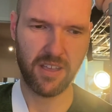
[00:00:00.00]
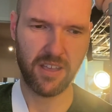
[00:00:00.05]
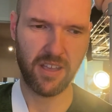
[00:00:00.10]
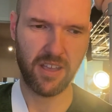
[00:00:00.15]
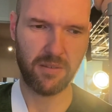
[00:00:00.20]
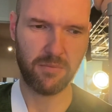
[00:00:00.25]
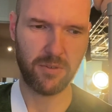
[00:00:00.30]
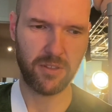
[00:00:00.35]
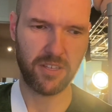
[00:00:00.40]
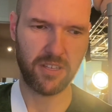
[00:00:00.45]

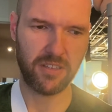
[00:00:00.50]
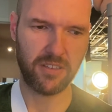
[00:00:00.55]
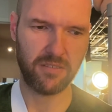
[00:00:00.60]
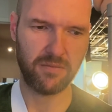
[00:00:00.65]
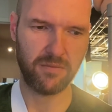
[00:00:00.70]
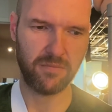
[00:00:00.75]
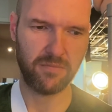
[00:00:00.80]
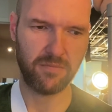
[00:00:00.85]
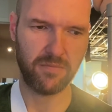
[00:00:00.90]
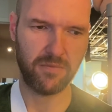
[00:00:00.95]
really
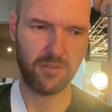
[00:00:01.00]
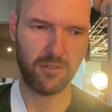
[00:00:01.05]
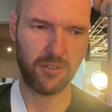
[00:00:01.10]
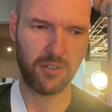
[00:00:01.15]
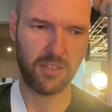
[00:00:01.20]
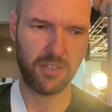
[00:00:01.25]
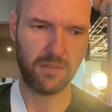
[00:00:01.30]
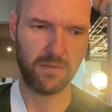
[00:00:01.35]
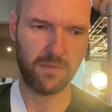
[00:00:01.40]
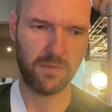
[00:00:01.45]

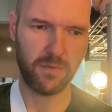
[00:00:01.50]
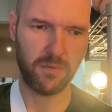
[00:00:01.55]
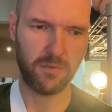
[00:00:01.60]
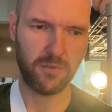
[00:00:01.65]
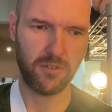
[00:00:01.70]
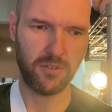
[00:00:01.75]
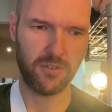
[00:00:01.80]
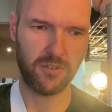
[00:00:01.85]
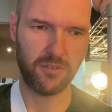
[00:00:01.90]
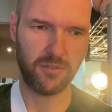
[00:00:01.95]
looking
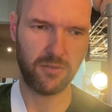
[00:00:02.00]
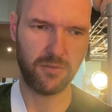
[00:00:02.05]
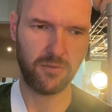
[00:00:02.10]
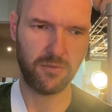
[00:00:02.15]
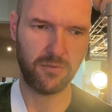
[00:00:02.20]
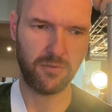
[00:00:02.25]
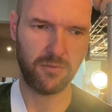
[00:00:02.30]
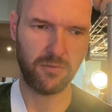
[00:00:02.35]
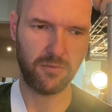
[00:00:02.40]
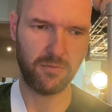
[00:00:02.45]
forward
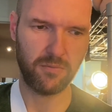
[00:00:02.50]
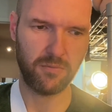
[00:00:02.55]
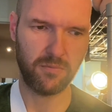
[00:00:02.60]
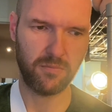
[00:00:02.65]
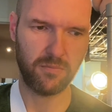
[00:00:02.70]
to